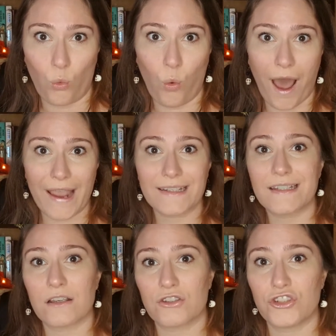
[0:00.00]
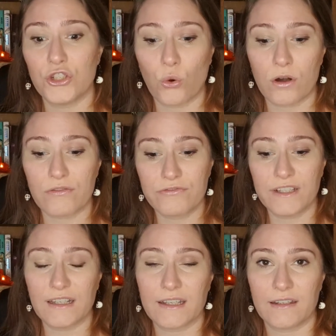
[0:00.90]
Why does your
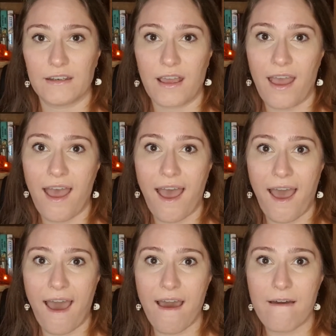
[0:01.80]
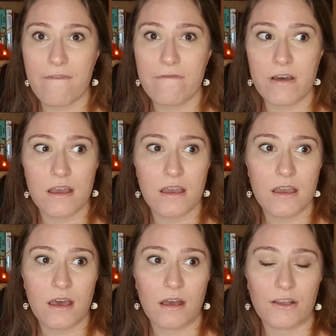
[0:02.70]
villain have
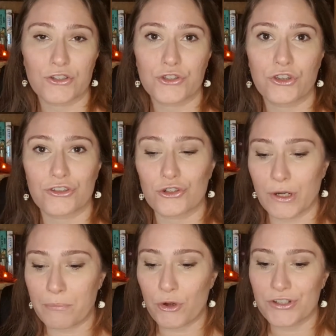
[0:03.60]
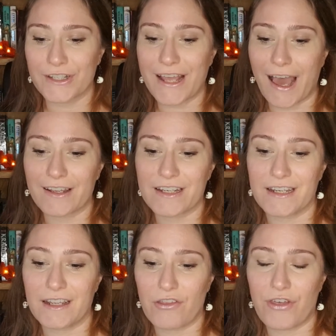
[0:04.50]
the certain
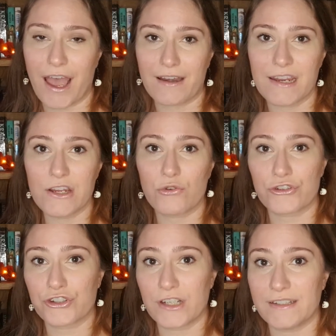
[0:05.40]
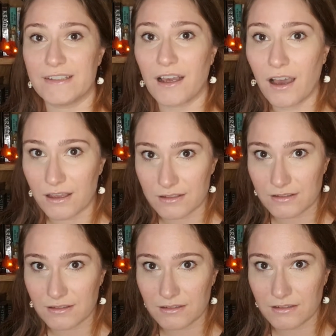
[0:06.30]
personality that he or she
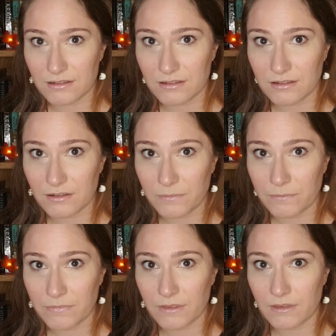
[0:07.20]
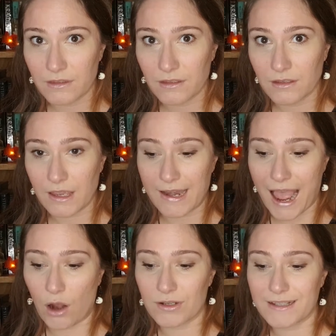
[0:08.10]
does, and
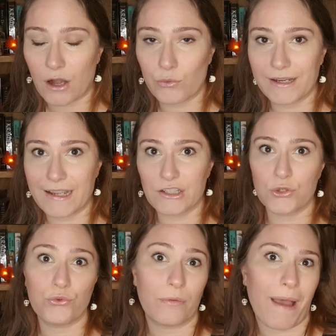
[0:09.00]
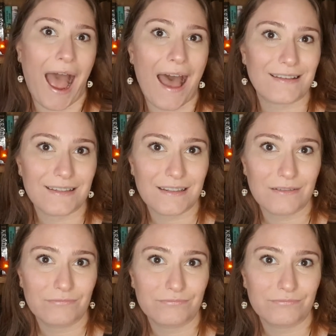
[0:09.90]
how does that relate to the past?